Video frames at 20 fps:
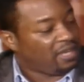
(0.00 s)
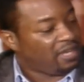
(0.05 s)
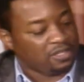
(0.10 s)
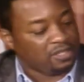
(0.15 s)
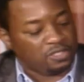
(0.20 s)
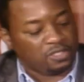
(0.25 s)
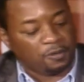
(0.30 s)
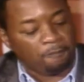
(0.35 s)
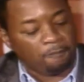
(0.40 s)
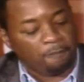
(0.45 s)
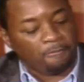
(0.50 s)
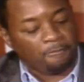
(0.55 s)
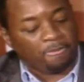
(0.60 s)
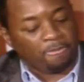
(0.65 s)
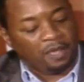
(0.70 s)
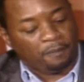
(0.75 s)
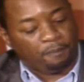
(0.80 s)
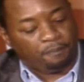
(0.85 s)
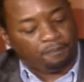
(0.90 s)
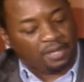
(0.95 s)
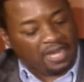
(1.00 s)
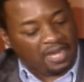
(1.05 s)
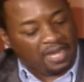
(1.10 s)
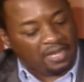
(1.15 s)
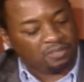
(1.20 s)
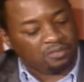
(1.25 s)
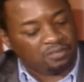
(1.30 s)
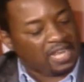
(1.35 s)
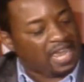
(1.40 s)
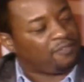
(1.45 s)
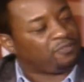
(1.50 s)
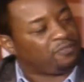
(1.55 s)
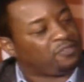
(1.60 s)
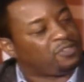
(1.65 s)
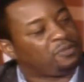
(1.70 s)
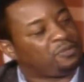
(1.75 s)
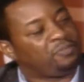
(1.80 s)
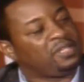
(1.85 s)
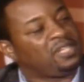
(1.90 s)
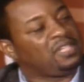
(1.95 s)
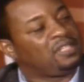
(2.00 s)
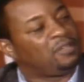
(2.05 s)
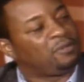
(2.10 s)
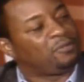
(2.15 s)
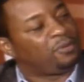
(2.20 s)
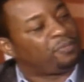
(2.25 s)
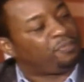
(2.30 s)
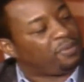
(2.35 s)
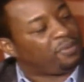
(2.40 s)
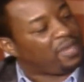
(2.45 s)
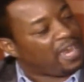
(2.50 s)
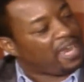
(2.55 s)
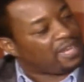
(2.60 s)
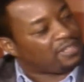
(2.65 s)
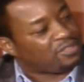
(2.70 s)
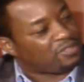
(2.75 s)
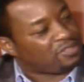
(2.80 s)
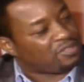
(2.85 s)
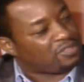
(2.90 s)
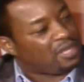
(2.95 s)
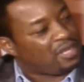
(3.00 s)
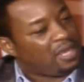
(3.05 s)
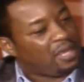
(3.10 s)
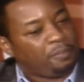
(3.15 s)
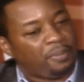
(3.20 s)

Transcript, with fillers: And so apostles have to be yoked with pastors.